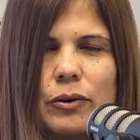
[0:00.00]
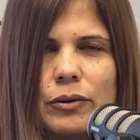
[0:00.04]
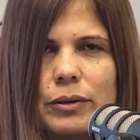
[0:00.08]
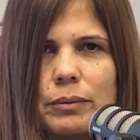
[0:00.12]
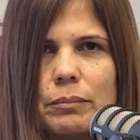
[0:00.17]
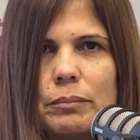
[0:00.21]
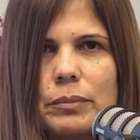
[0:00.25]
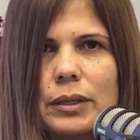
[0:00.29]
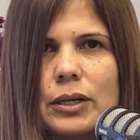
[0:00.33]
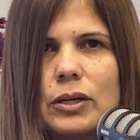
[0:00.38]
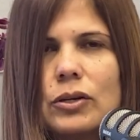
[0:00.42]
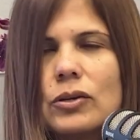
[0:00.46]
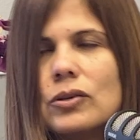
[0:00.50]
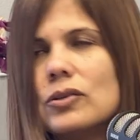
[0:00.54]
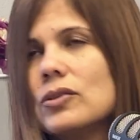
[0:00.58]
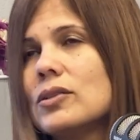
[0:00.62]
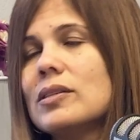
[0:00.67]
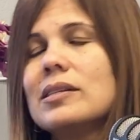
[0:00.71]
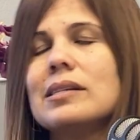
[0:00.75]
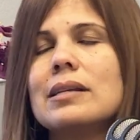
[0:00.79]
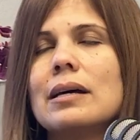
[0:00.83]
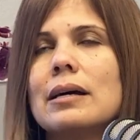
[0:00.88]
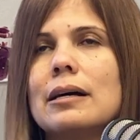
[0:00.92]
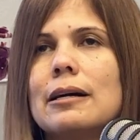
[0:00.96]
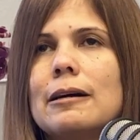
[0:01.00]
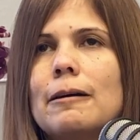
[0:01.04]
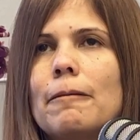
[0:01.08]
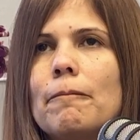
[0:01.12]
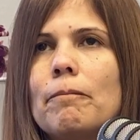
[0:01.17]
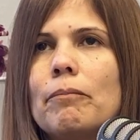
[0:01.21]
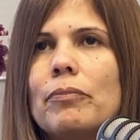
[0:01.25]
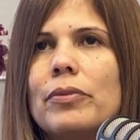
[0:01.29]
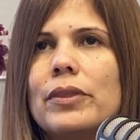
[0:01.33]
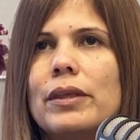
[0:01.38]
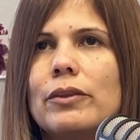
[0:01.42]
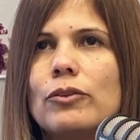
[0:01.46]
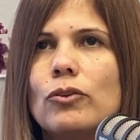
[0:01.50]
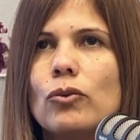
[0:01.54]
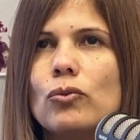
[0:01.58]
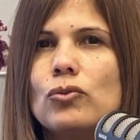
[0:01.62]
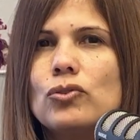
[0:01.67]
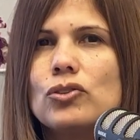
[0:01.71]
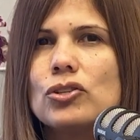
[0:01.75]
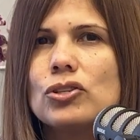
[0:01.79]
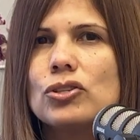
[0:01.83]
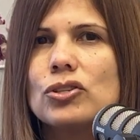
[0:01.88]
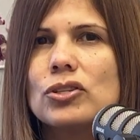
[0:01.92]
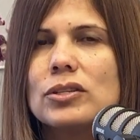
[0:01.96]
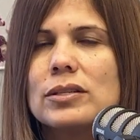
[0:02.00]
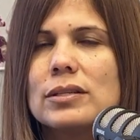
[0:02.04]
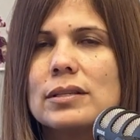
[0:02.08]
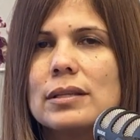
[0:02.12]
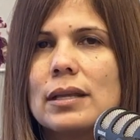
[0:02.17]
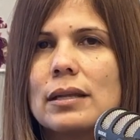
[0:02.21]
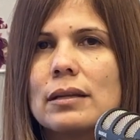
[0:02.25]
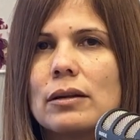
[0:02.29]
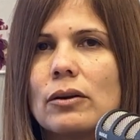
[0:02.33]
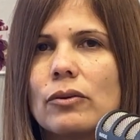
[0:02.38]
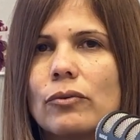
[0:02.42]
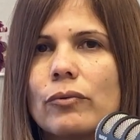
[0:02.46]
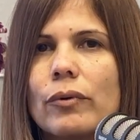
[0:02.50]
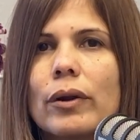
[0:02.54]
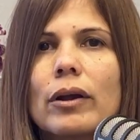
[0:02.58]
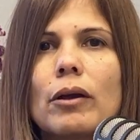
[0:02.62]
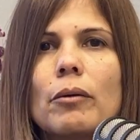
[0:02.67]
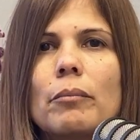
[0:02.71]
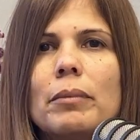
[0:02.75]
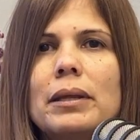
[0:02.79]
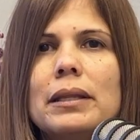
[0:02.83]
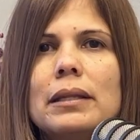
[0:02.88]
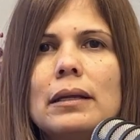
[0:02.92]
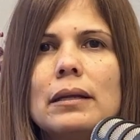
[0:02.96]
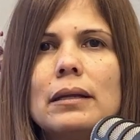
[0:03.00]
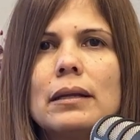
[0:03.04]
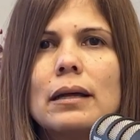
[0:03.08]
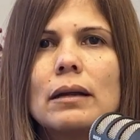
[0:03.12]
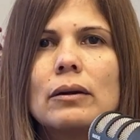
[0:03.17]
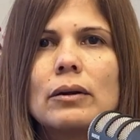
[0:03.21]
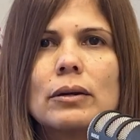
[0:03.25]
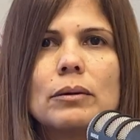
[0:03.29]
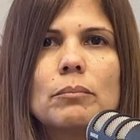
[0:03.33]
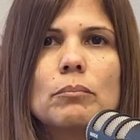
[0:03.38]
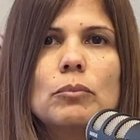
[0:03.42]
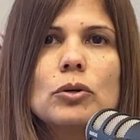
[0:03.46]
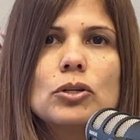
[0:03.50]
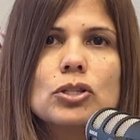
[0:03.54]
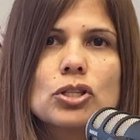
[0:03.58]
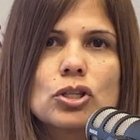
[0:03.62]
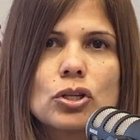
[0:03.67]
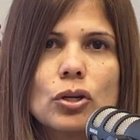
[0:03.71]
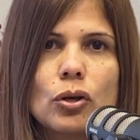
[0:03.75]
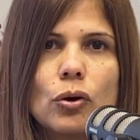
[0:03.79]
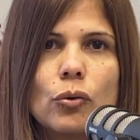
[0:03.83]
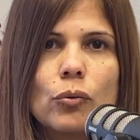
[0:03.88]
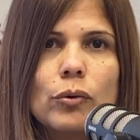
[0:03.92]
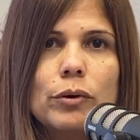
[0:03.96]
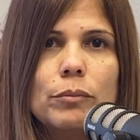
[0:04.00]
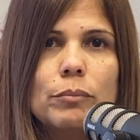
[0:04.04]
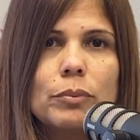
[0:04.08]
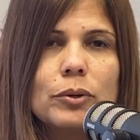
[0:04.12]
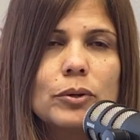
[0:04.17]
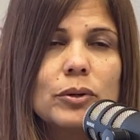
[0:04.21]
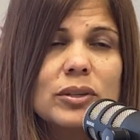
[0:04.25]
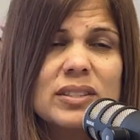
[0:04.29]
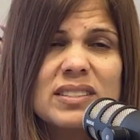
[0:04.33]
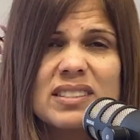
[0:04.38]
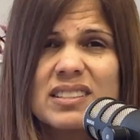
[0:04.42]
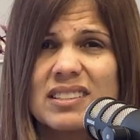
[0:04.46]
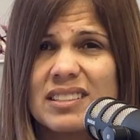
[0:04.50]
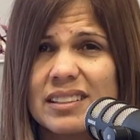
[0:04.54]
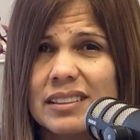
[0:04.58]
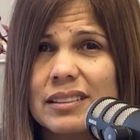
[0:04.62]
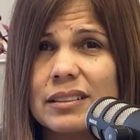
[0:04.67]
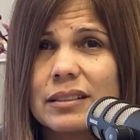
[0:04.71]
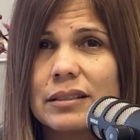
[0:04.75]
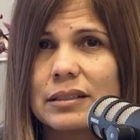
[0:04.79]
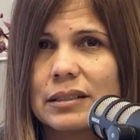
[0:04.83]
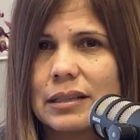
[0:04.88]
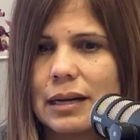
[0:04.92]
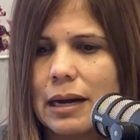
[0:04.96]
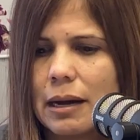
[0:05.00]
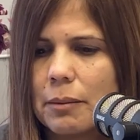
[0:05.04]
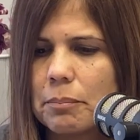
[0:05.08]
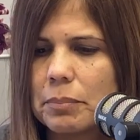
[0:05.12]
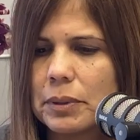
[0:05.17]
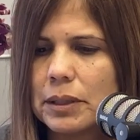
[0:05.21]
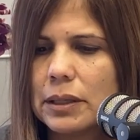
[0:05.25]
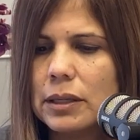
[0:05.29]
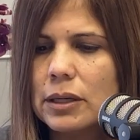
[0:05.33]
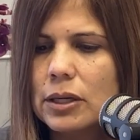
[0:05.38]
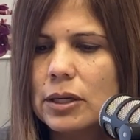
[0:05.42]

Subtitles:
them because the dosages that are recommended are much lower, but it still could happen.